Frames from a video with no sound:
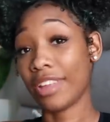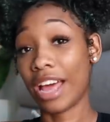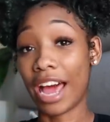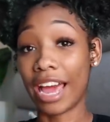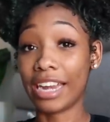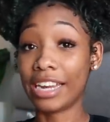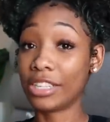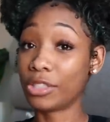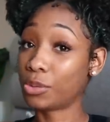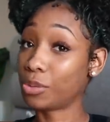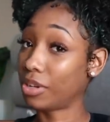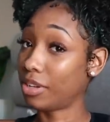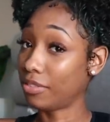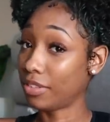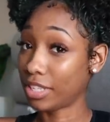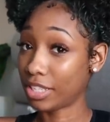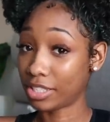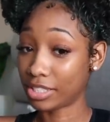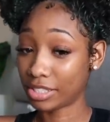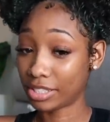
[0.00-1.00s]
I did
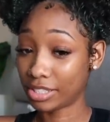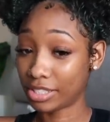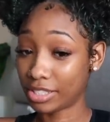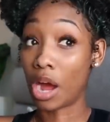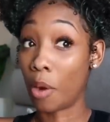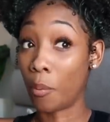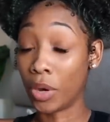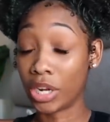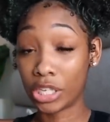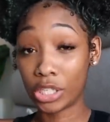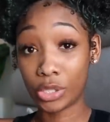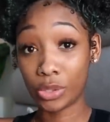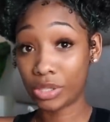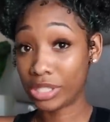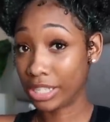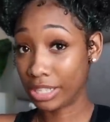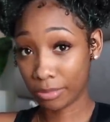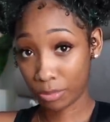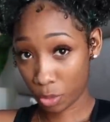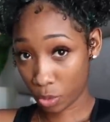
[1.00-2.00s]
12 years, so I want to do
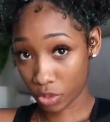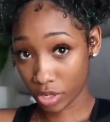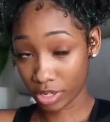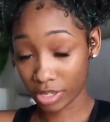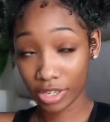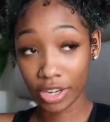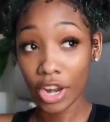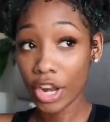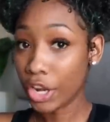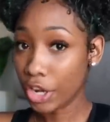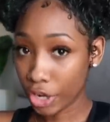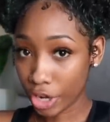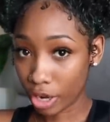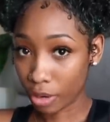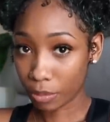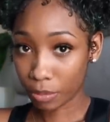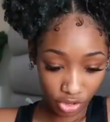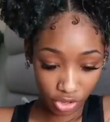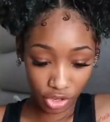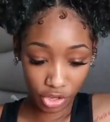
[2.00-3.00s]
10 more.
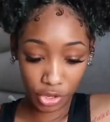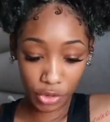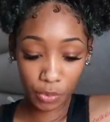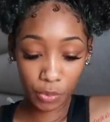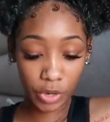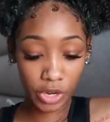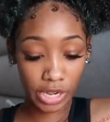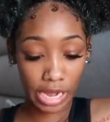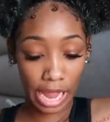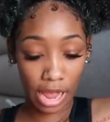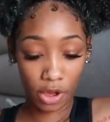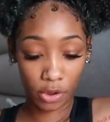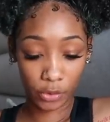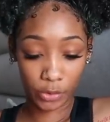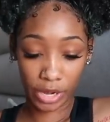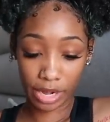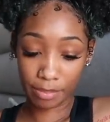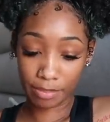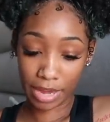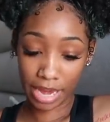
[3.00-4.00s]
No. Do you work out?
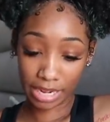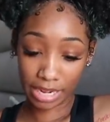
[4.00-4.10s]
Great